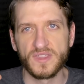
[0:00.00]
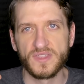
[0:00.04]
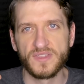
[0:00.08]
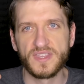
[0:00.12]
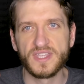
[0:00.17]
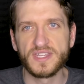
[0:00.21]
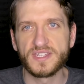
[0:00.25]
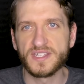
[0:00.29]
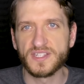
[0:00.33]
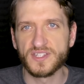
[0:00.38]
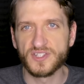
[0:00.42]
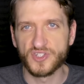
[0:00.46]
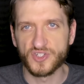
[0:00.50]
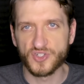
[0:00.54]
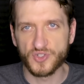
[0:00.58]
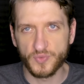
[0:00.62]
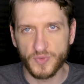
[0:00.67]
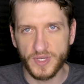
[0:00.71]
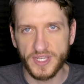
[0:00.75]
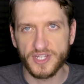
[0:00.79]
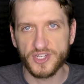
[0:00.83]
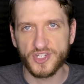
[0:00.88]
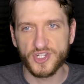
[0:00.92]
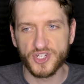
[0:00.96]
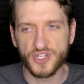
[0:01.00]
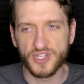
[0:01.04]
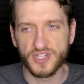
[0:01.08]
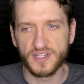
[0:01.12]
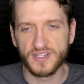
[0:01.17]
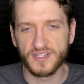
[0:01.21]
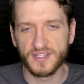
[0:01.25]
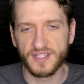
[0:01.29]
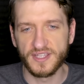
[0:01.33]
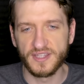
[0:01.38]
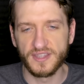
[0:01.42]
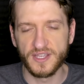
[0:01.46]
this is switch
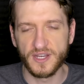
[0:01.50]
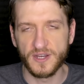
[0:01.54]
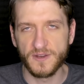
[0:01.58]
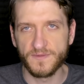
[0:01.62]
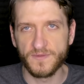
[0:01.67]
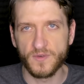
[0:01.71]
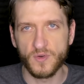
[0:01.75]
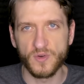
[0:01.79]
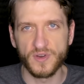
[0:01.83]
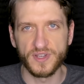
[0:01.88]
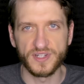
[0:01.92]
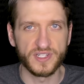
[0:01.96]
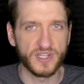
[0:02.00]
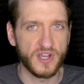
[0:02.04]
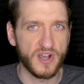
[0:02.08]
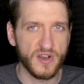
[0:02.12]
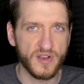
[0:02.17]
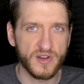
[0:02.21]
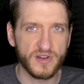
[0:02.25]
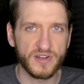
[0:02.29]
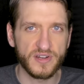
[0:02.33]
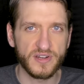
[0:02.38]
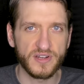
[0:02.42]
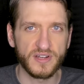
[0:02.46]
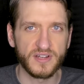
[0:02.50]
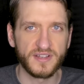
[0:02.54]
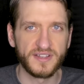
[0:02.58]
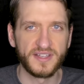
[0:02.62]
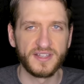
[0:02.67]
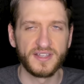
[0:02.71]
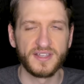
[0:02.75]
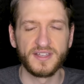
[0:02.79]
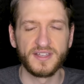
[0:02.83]
and therefore it's harder